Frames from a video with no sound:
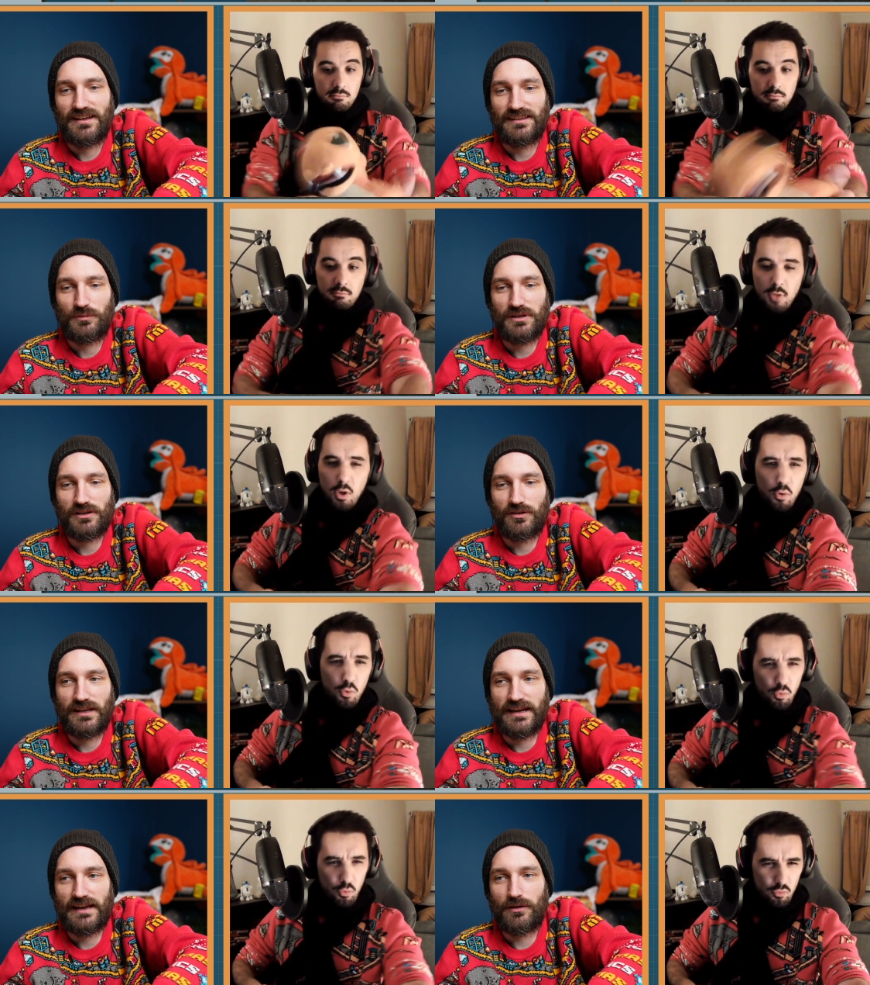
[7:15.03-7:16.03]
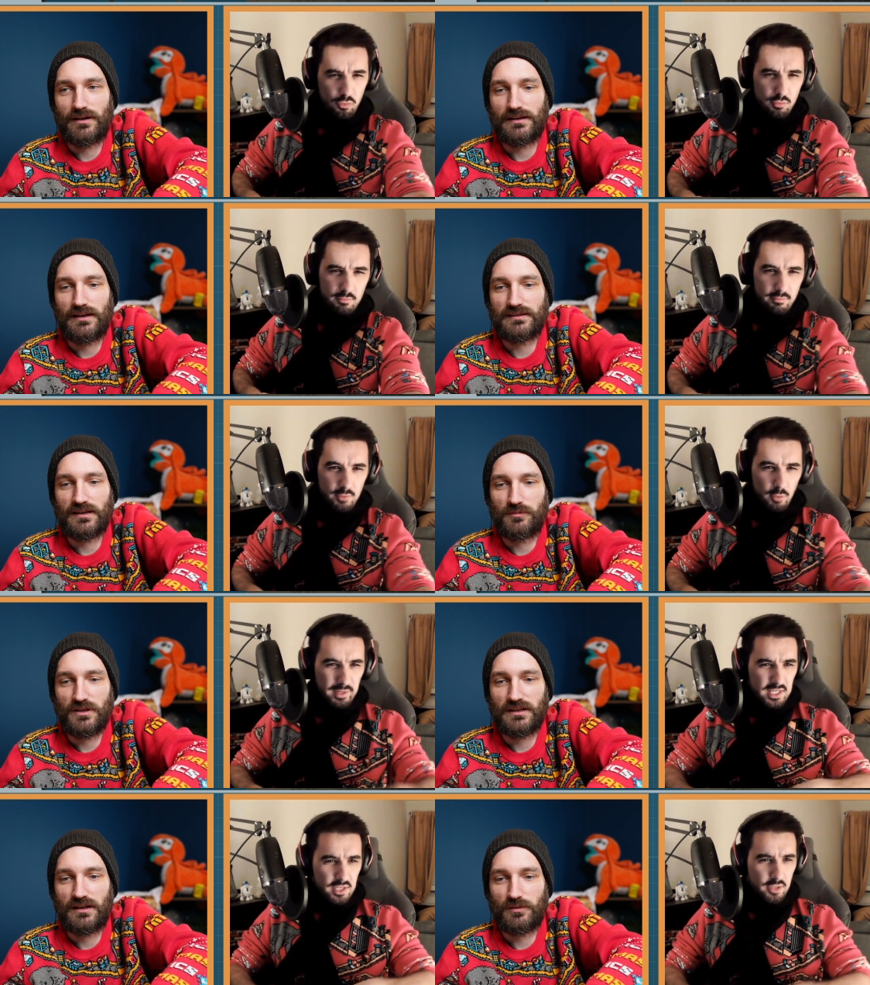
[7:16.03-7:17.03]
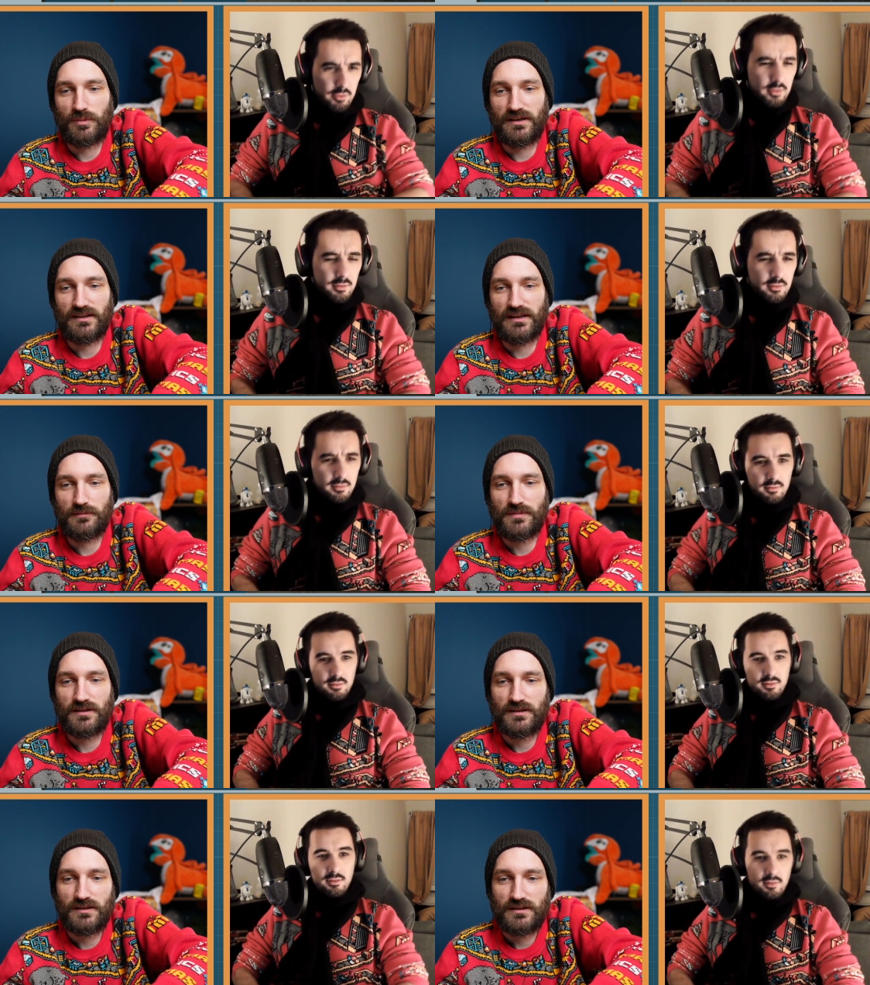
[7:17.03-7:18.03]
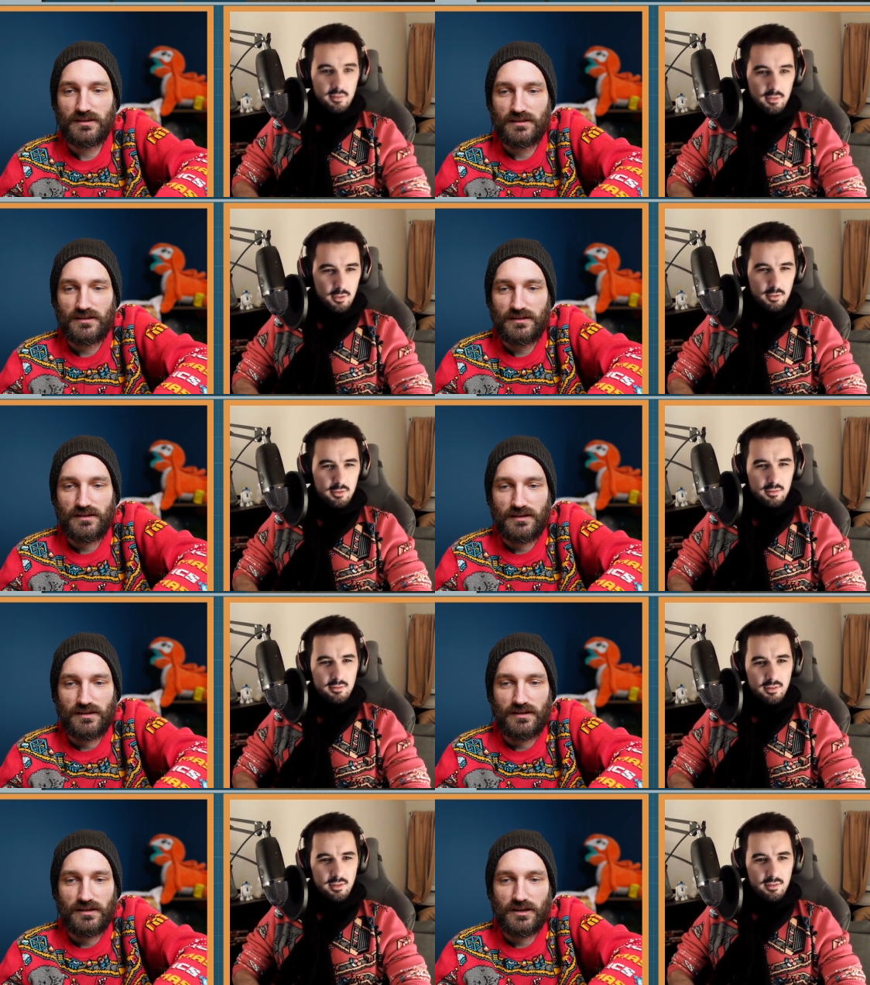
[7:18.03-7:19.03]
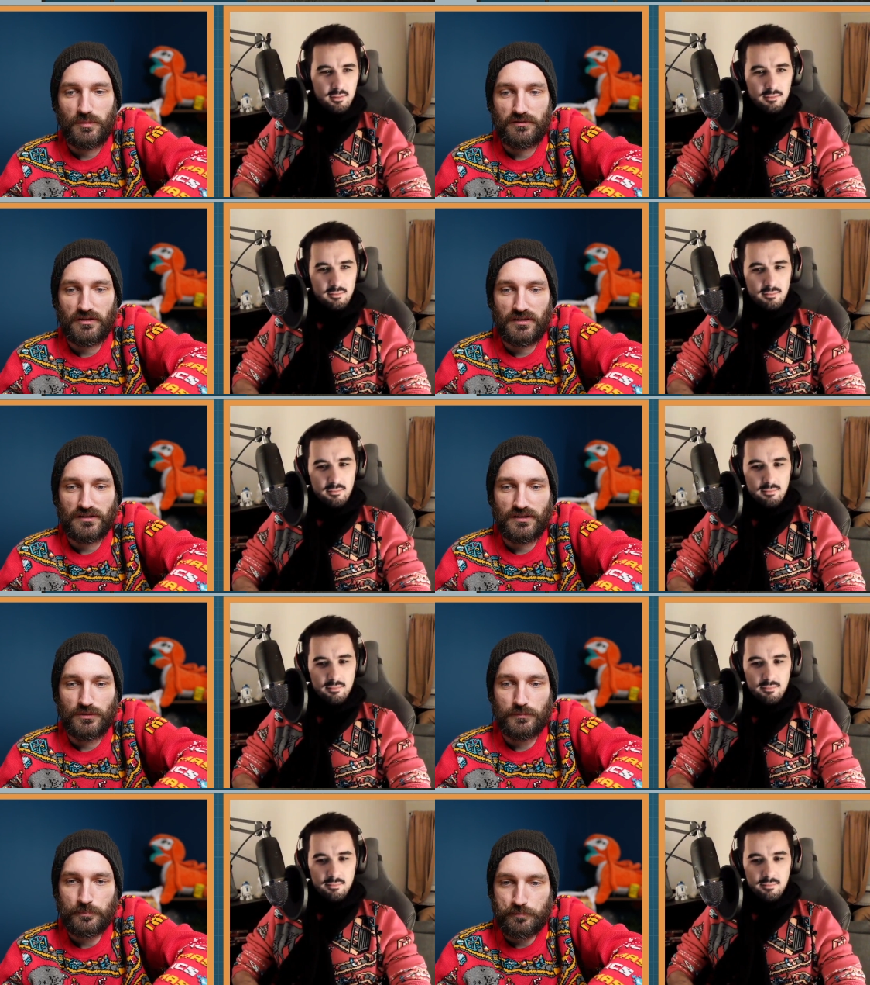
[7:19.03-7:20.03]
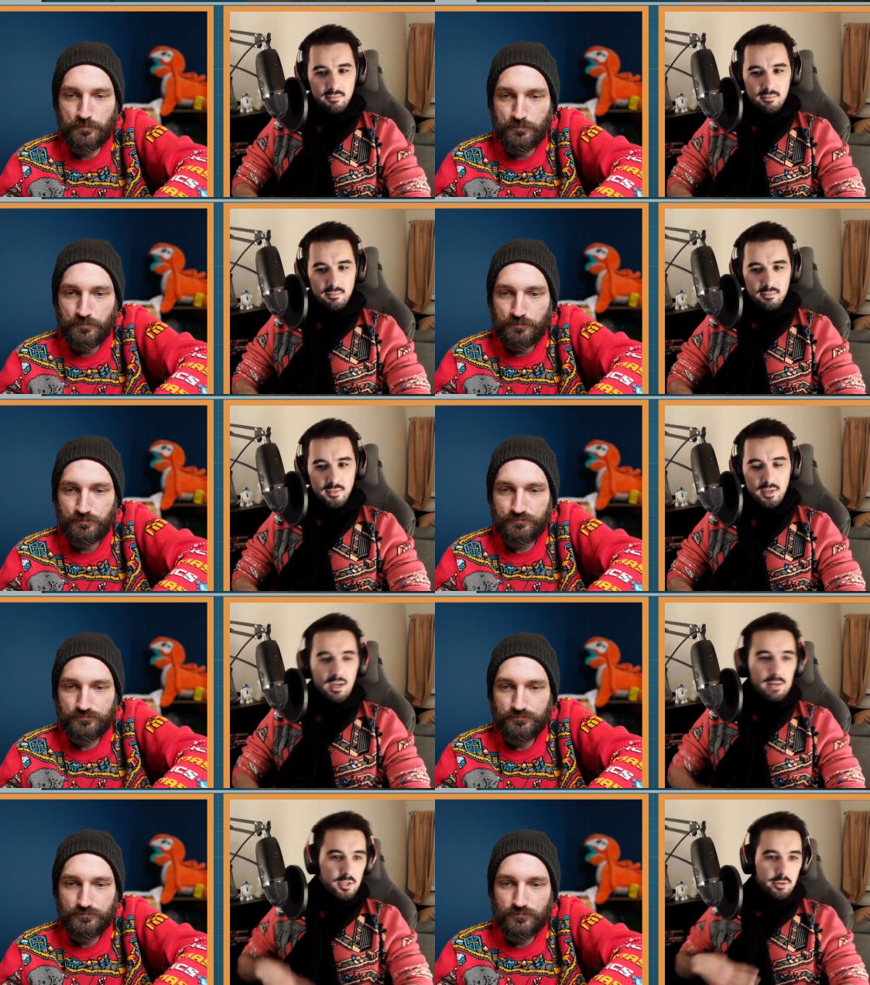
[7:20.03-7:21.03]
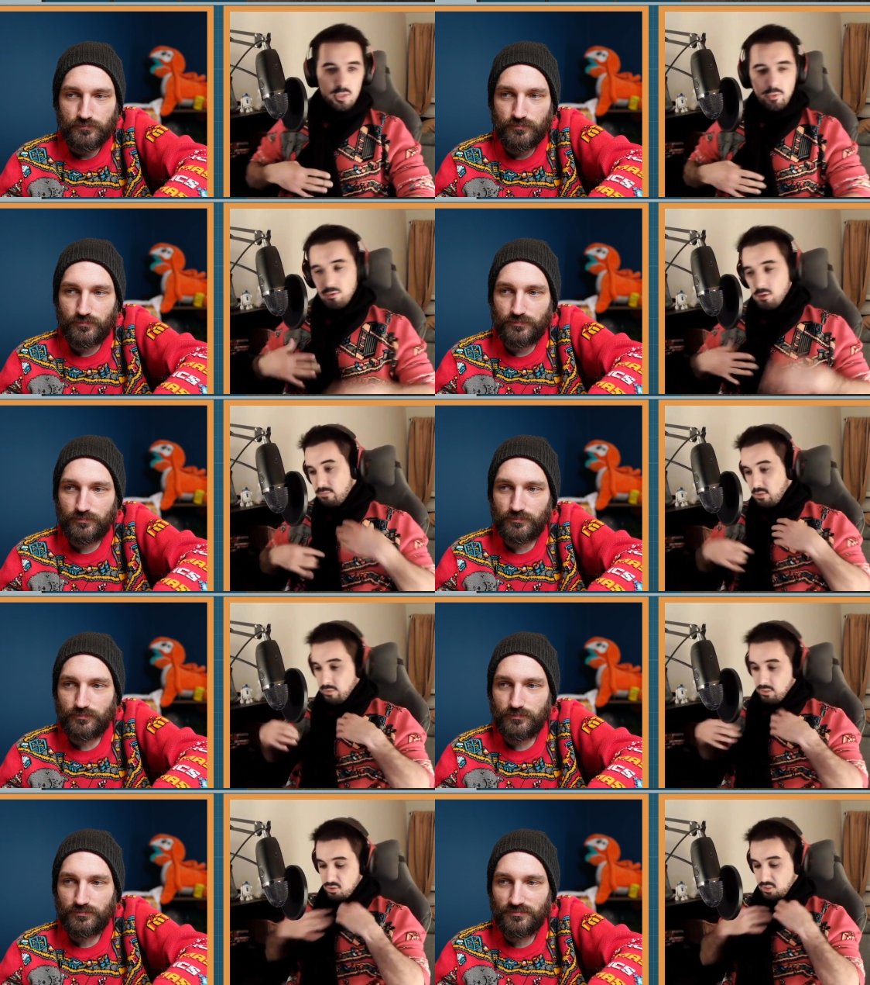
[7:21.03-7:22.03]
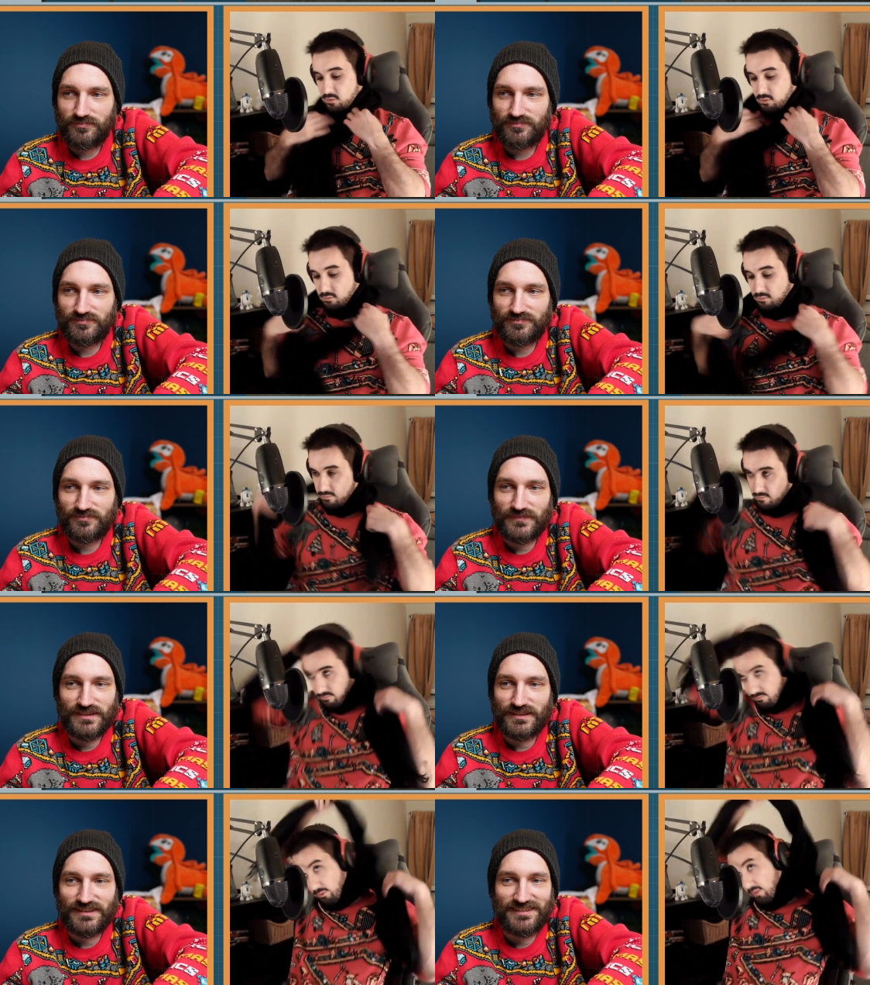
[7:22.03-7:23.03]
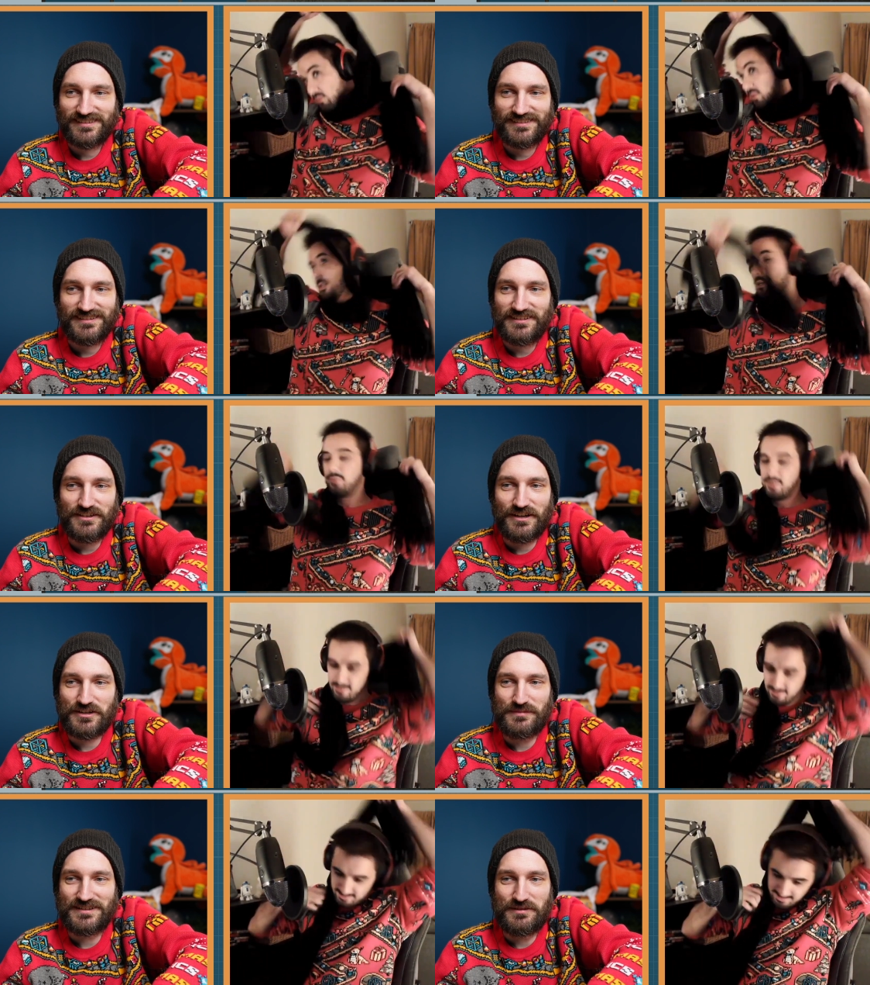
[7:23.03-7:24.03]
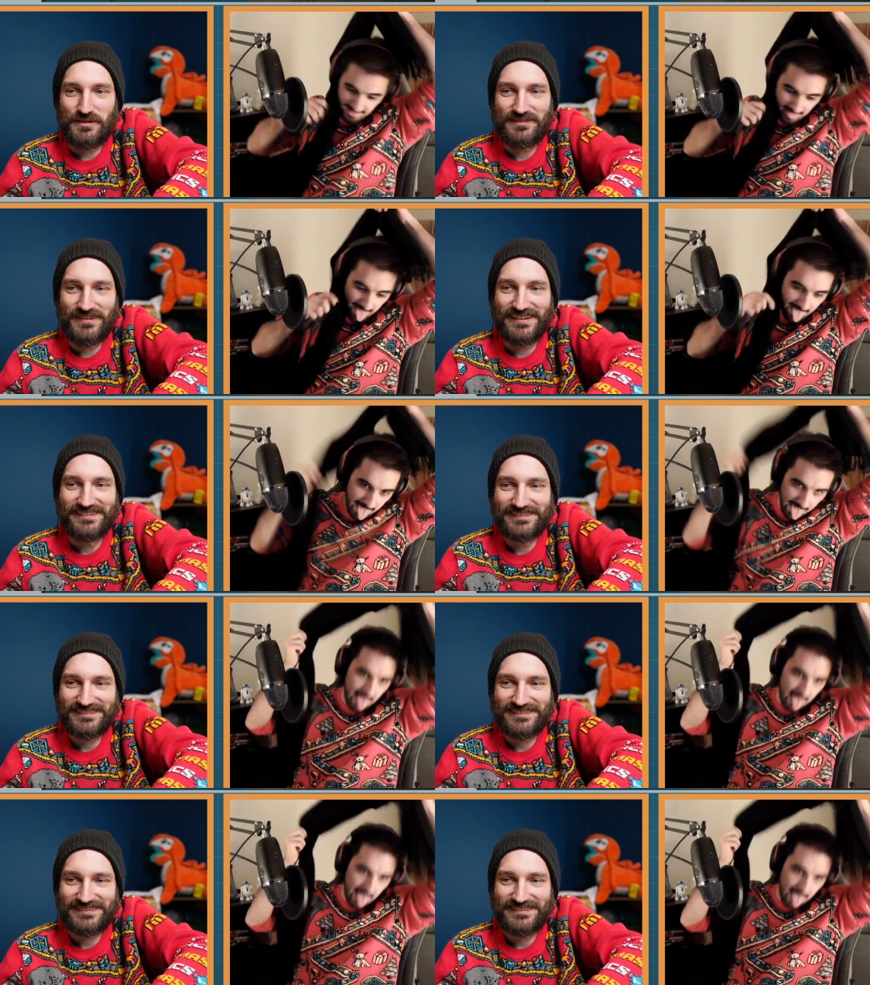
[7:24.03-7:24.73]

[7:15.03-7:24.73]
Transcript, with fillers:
Speaker 1: and then we can all oh. hang out and, and tell oh, me how to no. play the game. Oh, uh, that could be a fun thing to do.
Speaker 2: I'm sorry, it's way too hot. By the way, I just need to wringle this off. You gotta commit to the bit, man.